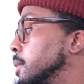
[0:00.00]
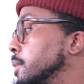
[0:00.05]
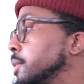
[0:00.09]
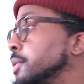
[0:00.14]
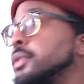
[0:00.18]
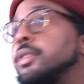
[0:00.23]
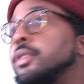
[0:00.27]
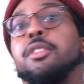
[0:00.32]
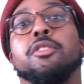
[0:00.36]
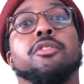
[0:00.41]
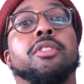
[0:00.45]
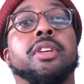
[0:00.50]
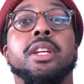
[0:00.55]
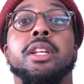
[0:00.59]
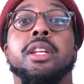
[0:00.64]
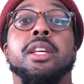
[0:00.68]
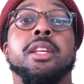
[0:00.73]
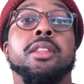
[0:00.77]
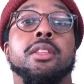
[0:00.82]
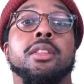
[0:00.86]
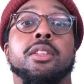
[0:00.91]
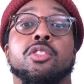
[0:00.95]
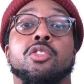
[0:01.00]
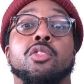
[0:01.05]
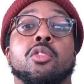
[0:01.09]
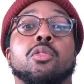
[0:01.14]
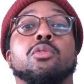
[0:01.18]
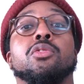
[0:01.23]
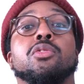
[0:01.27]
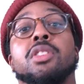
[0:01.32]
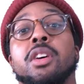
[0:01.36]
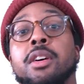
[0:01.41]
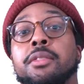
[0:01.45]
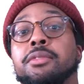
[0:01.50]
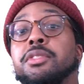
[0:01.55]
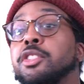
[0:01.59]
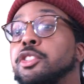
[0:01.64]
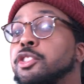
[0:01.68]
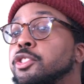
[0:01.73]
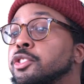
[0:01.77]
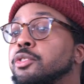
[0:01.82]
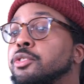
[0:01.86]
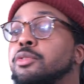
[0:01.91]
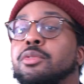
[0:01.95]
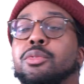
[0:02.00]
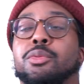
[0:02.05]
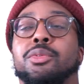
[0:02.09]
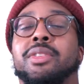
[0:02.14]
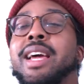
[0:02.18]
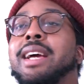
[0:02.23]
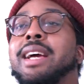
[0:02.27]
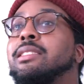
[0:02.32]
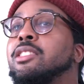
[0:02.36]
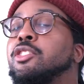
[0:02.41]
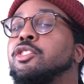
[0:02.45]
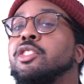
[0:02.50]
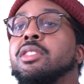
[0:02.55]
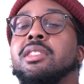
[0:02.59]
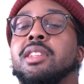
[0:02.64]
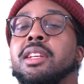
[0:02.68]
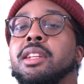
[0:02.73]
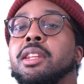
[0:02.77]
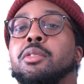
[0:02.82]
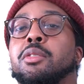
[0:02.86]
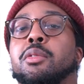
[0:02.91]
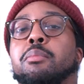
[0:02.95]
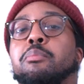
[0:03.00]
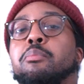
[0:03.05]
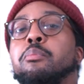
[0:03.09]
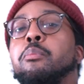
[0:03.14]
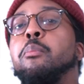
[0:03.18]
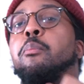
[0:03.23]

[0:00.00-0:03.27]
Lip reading: The green in the soles of the shoe, that's just a little